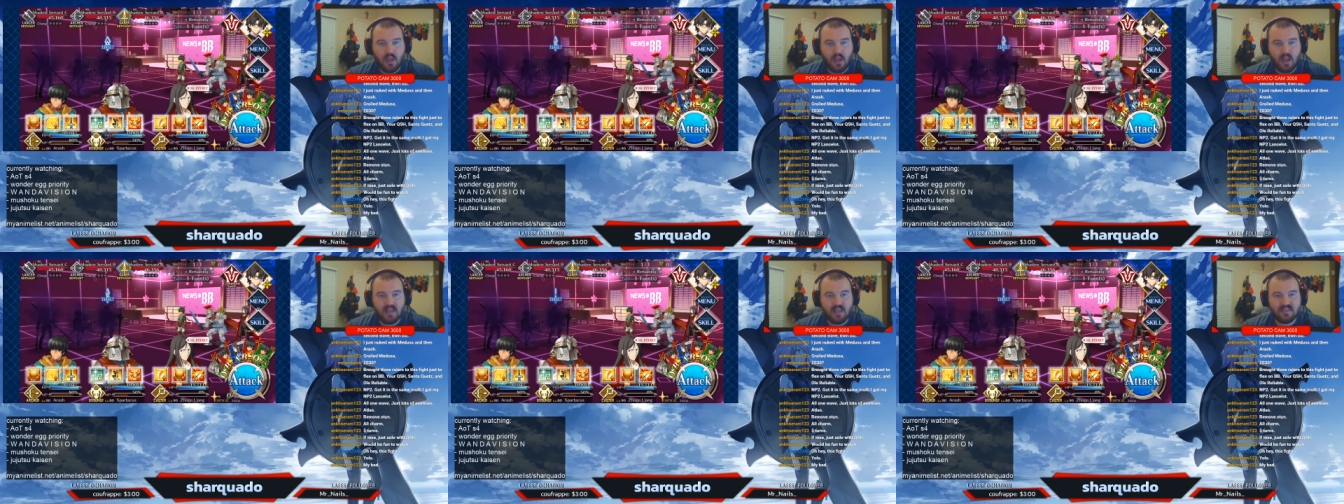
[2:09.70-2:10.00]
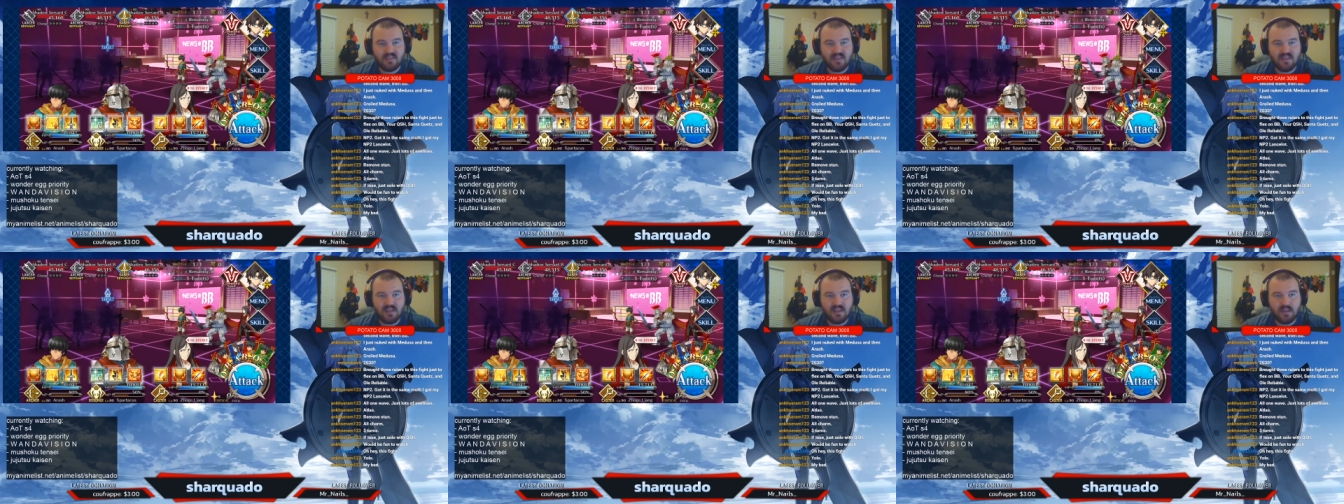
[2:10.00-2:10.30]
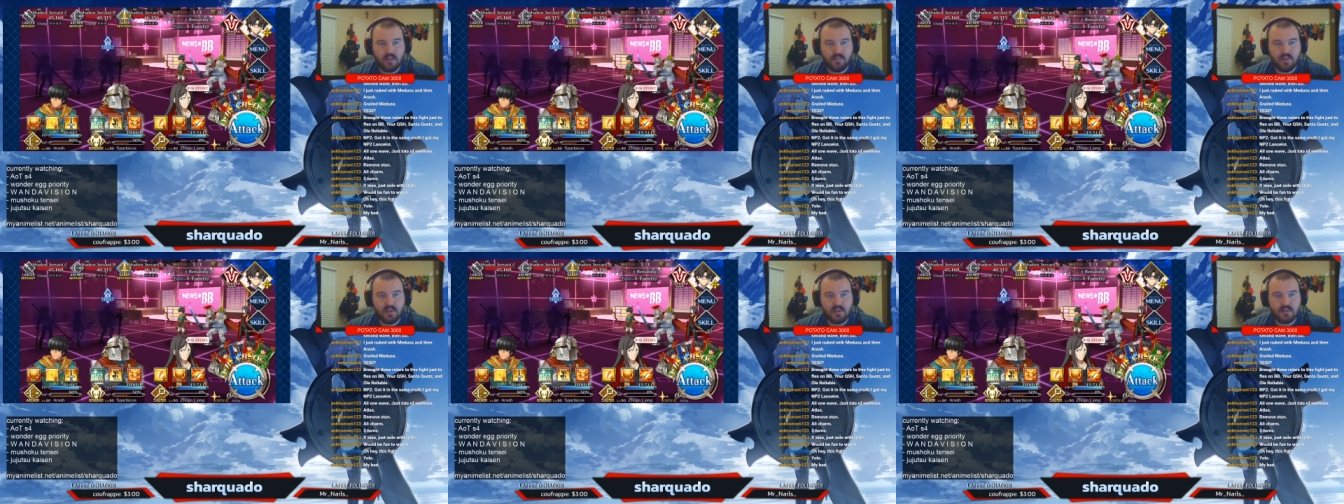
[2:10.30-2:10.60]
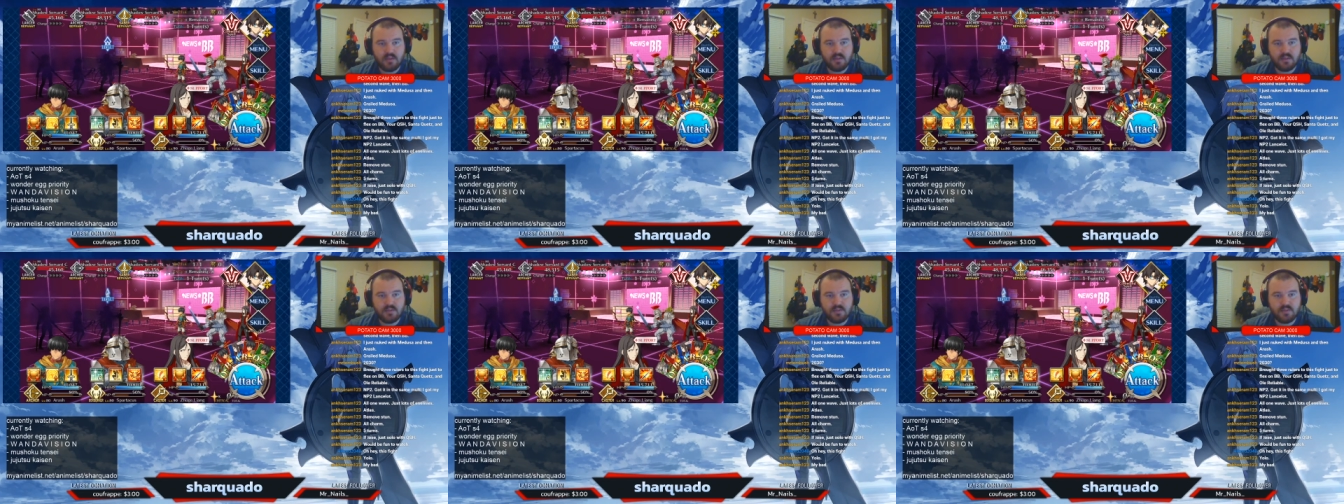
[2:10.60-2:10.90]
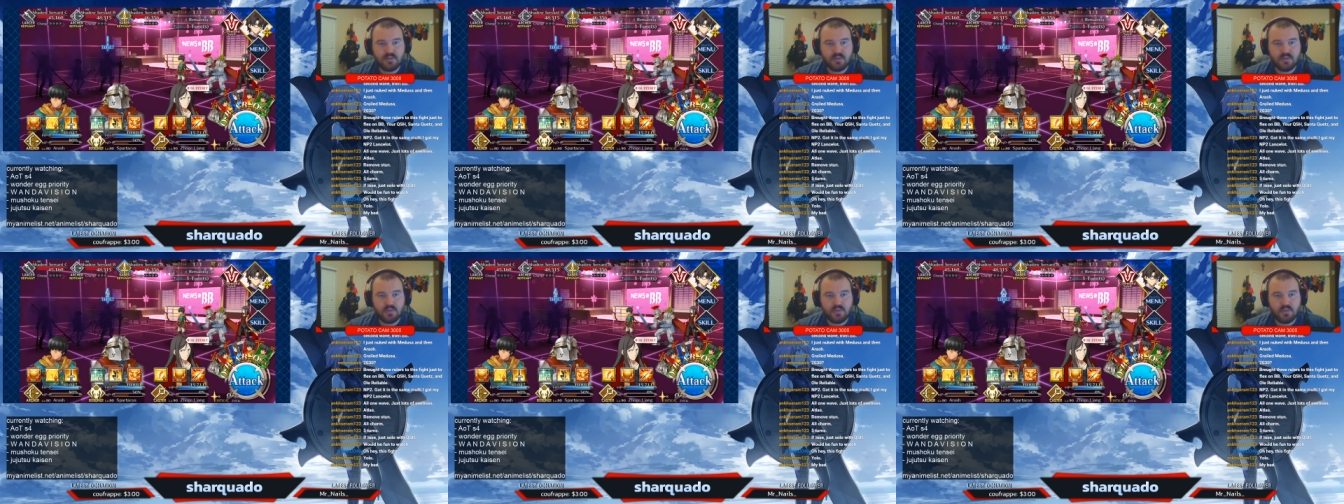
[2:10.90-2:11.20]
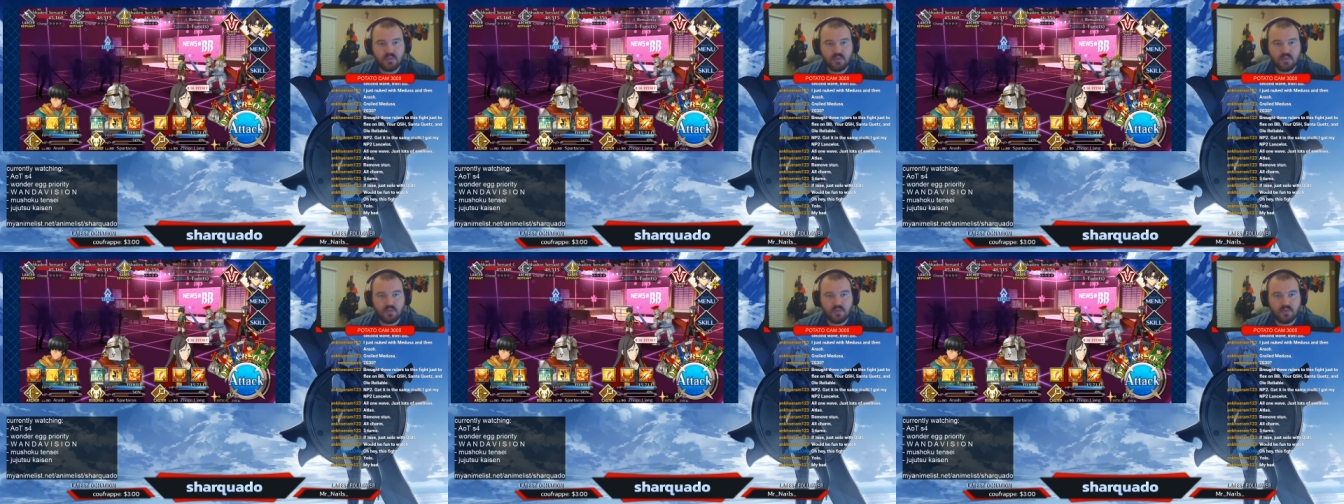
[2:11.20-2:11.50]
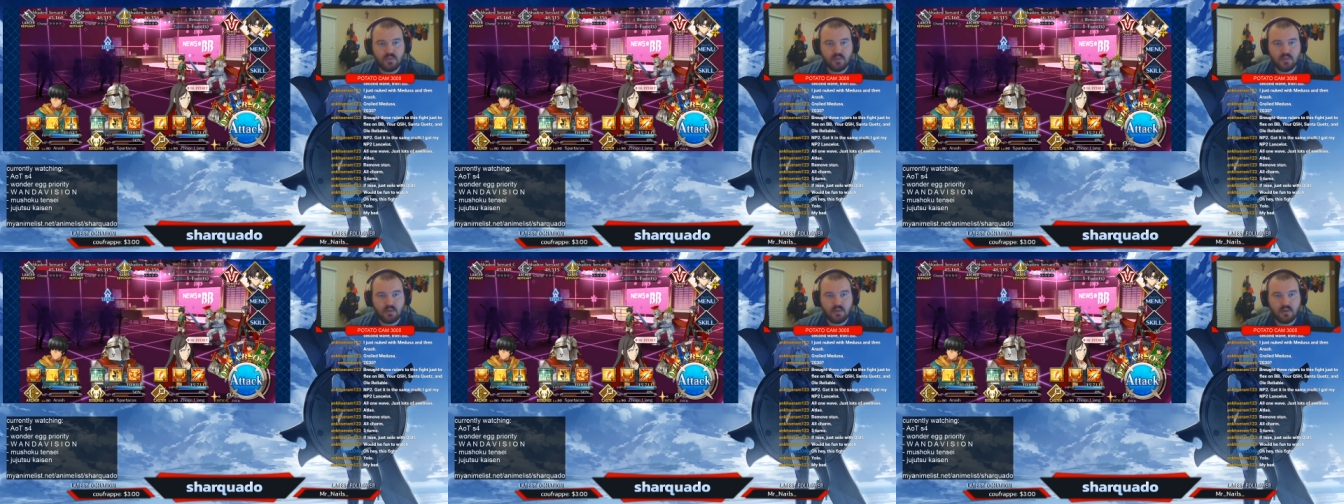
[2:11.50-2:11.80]
I think I'm going to
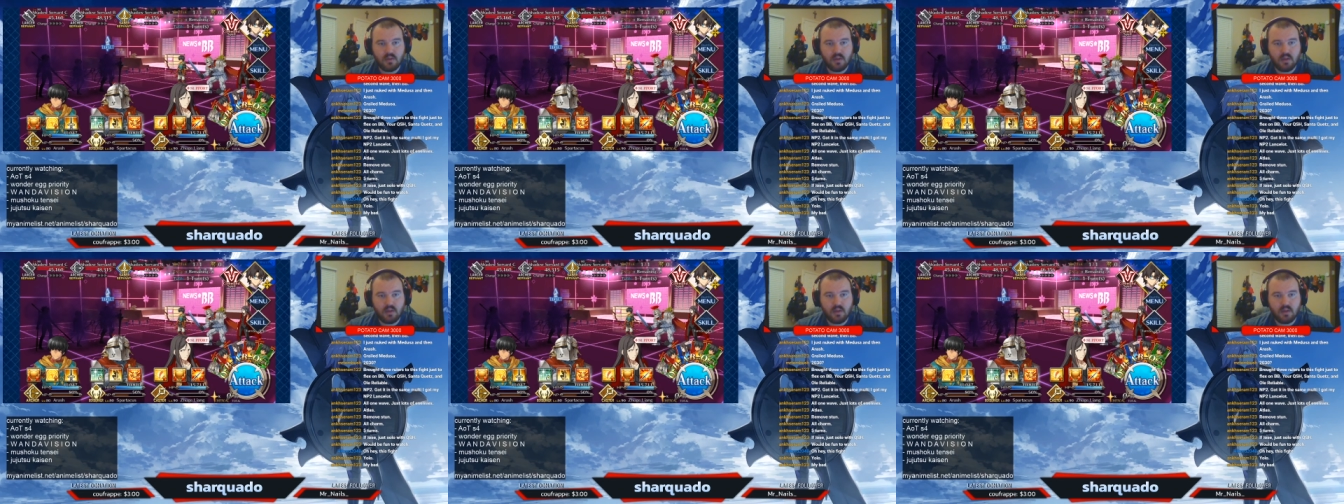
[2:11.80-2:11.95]
do